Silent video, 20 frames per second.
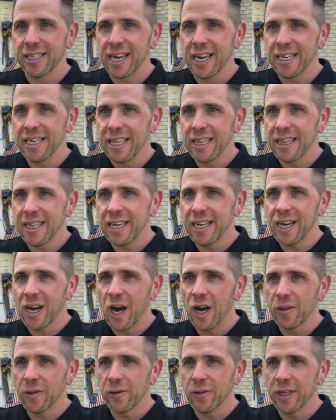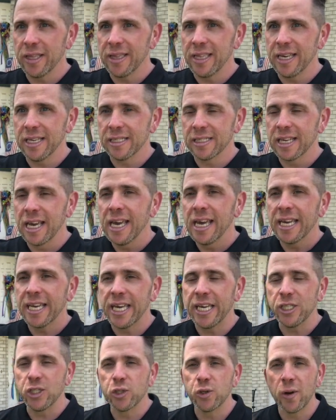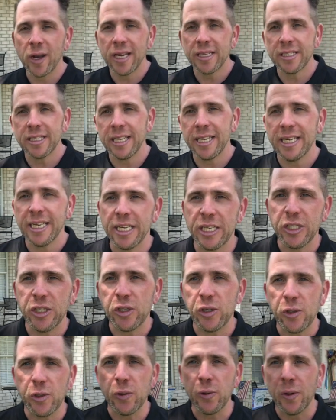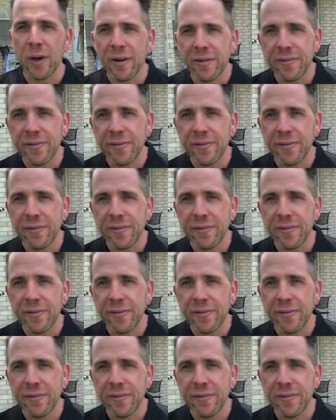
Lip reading: Anything other than this can translate into